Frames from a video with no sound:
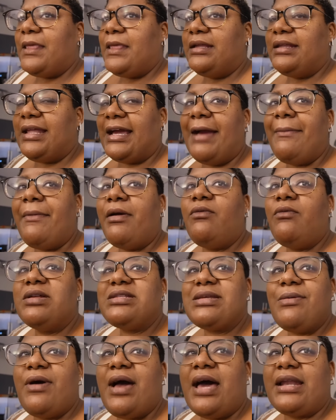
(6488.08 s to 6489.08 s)
Like, I remember one
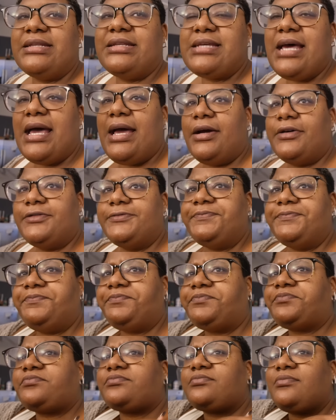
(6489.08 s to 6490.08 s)
time we went out of town.
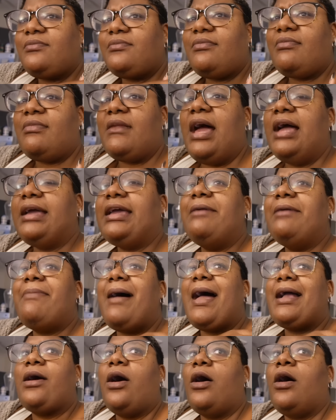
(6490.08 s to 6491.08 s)
I came back,